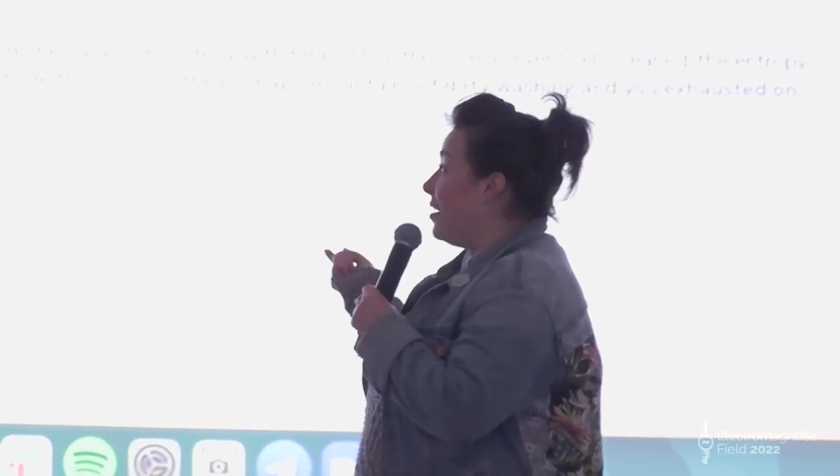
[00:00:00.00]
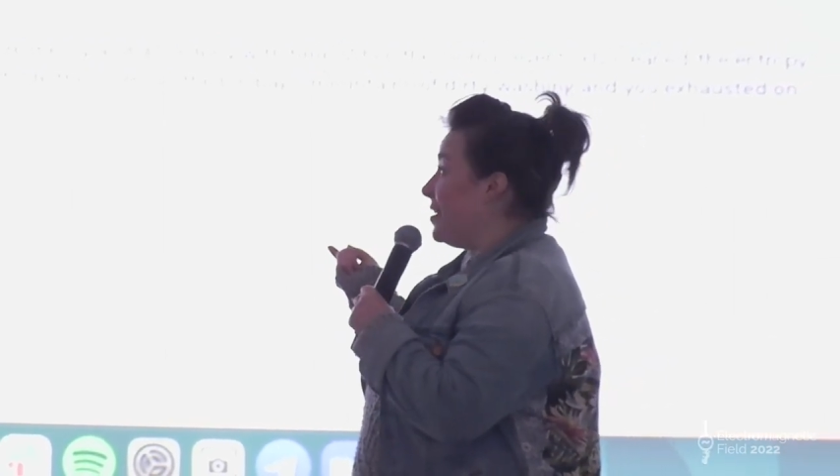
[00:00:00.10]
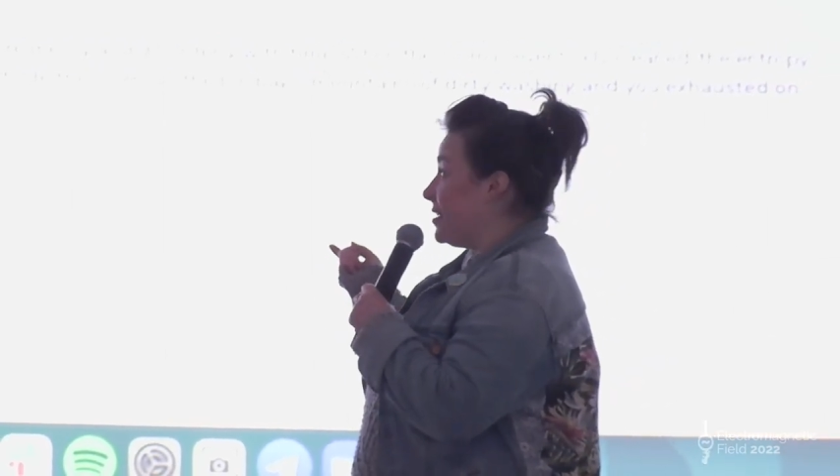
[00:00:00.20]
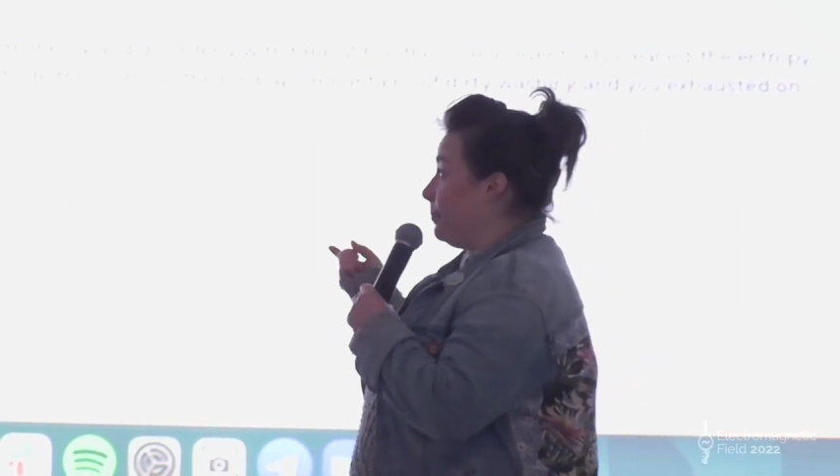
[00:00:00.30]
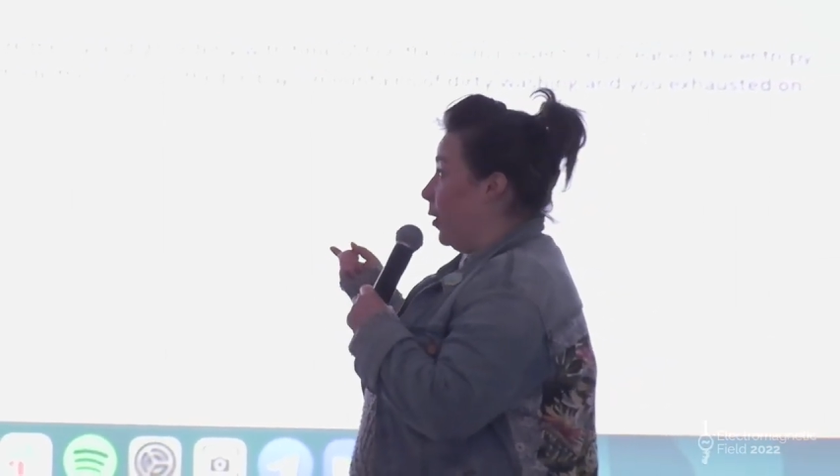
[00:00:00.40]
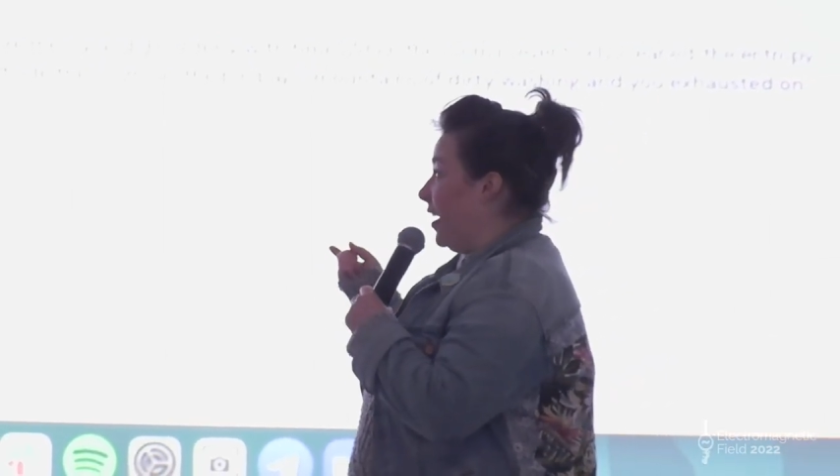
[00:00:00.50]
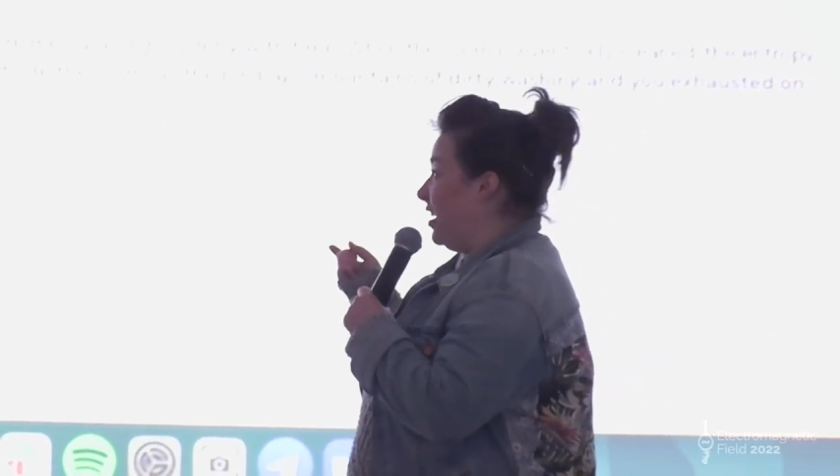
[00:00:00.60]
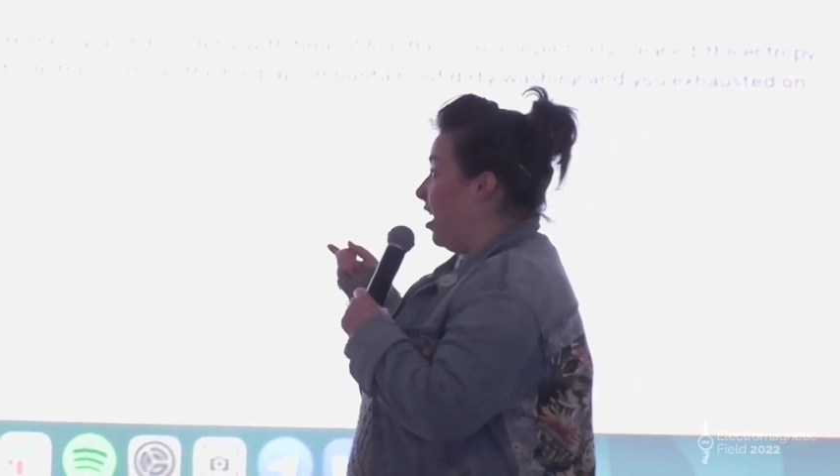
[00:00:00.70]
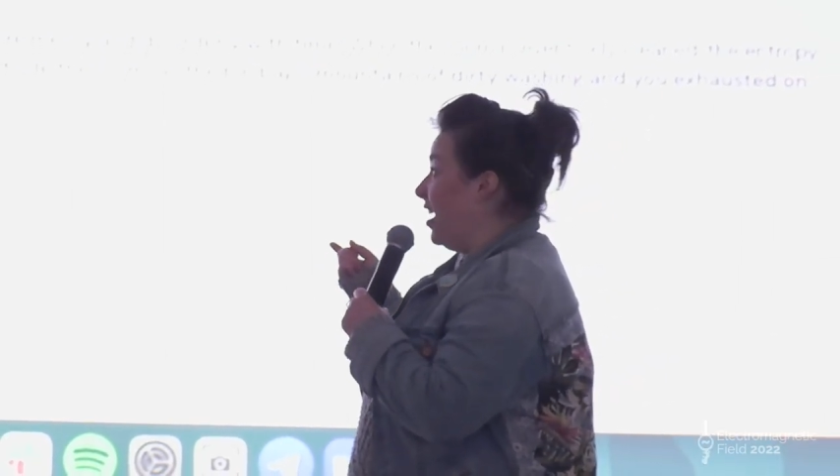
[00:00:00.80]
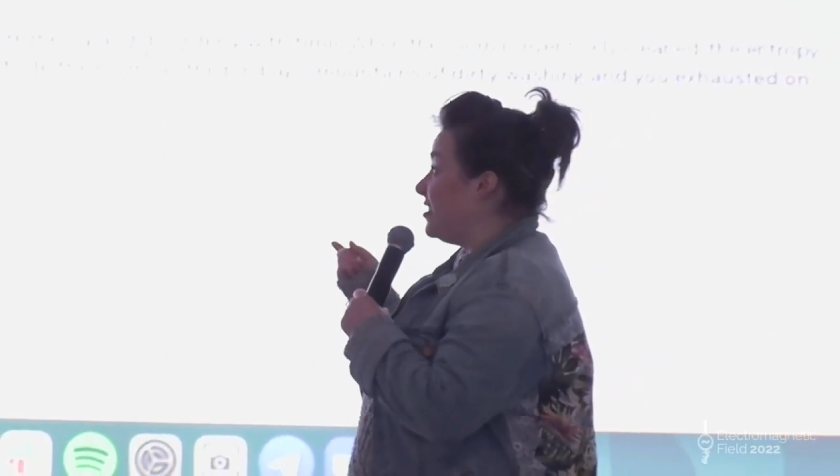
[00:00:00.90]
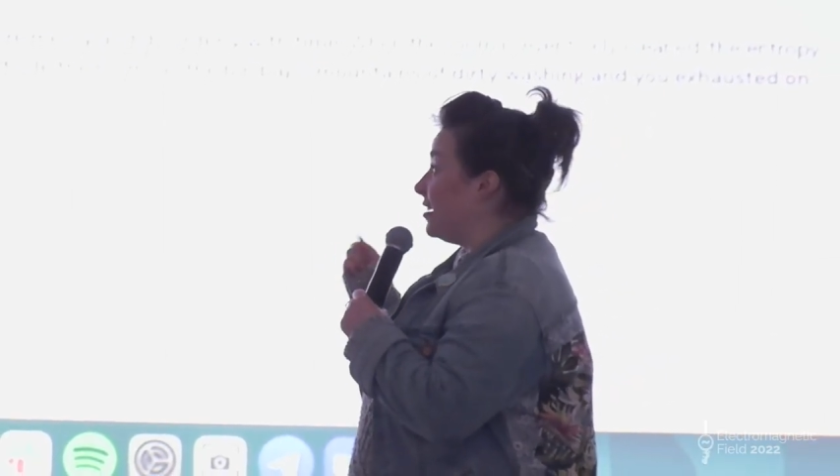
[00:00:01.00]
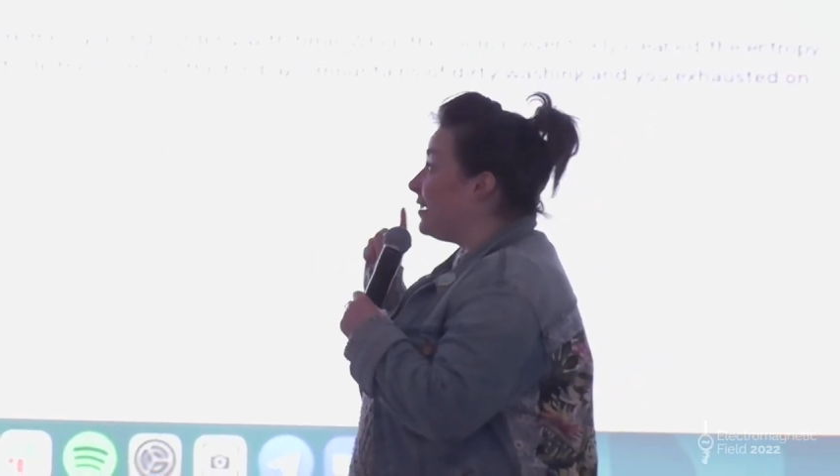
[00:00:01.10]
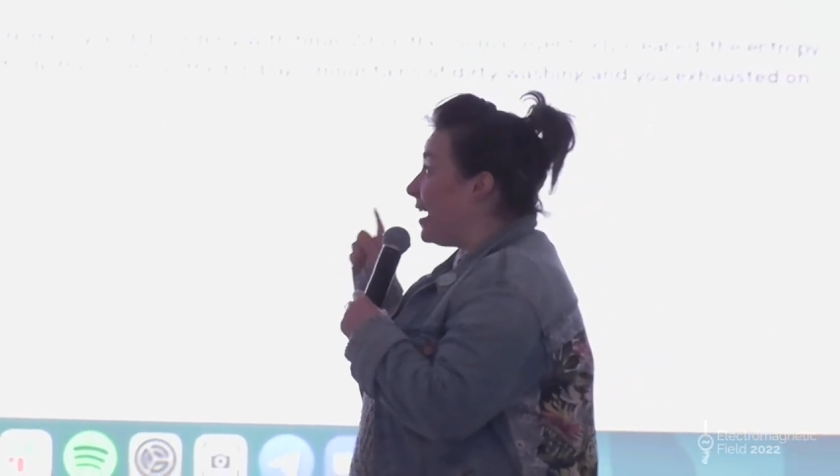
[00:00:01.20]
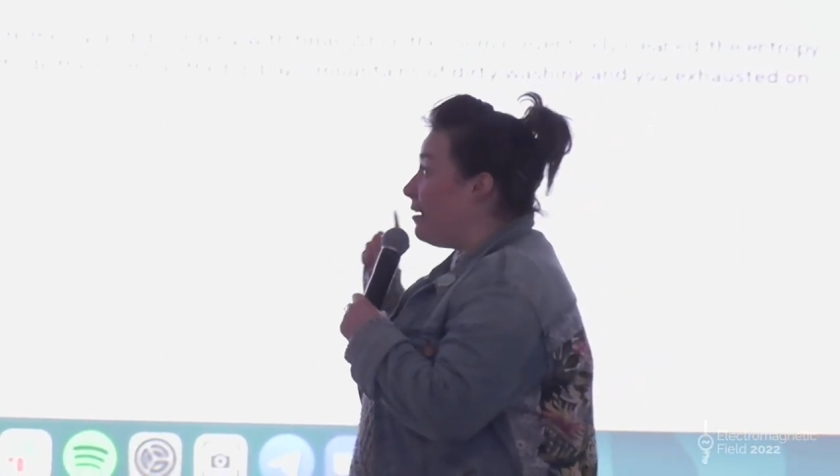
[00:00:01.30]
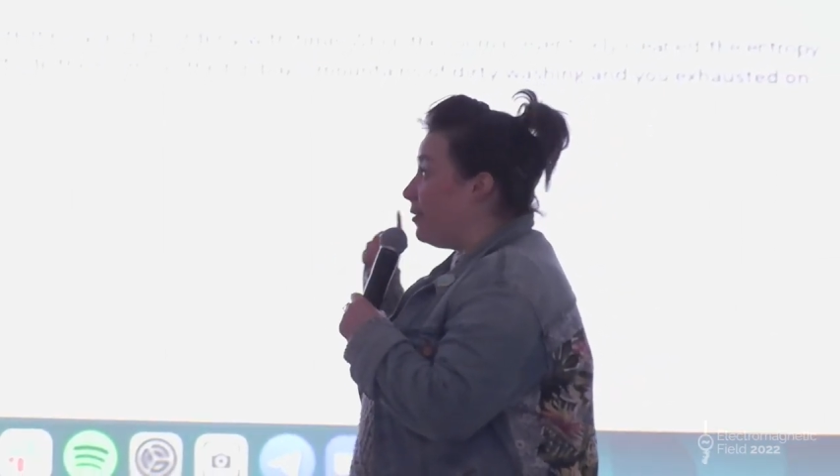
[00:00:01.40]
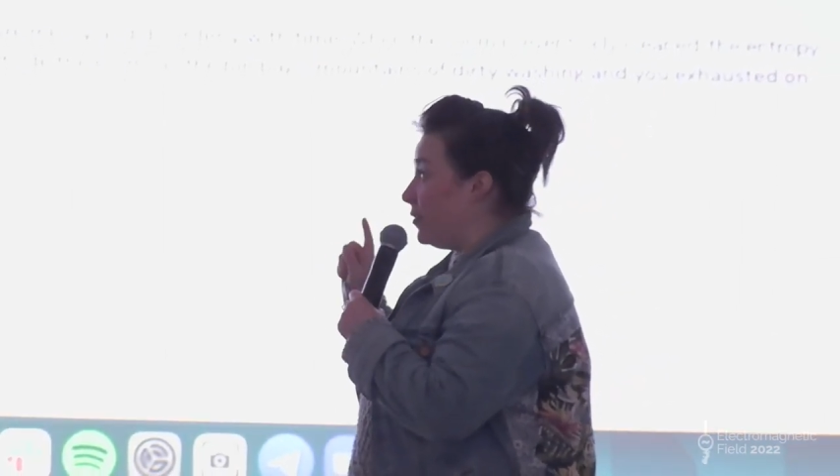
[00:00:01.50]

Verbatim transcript: At this point, I don't care